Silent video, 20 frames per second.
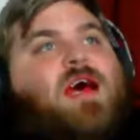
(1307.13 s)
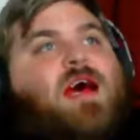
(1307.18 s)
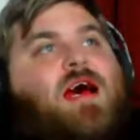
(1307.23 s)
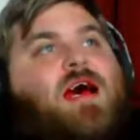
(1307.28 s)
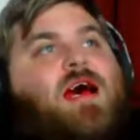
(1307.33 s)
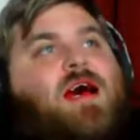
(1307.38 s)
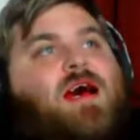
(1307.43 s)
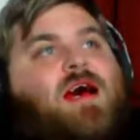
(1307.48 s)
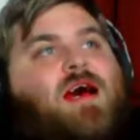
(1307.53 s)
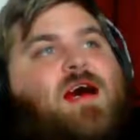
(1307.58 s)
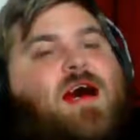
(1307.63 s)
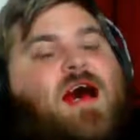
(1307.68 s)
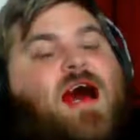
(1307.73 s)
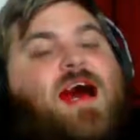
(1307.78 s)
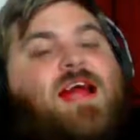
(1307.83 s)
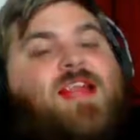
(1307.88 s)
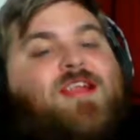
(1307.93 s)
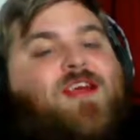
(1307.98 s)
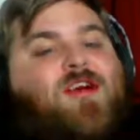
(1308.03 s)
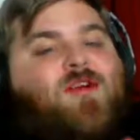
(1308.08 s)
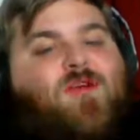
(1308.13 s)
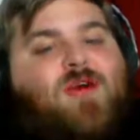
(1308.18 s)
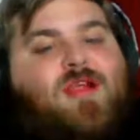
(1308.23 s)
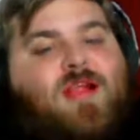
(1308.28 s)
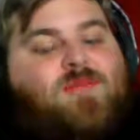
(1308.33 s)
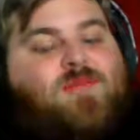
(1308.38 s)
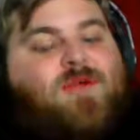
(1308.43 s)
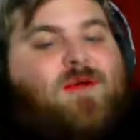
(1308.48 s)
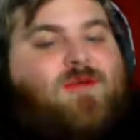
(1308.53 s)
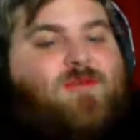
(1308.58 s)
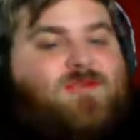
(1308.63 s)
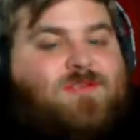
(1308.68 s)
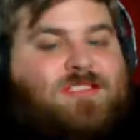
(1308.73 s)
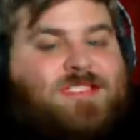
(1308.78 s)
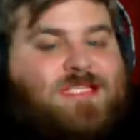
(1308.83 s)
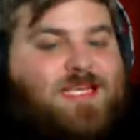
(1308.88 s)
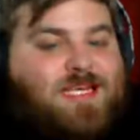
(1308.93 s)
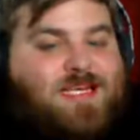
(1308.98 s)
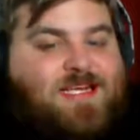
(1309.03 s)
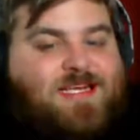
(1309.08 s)
I know it. I'm not gonna
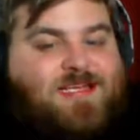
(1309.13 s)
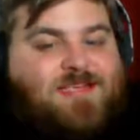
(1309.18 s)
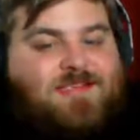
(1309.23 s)
say it.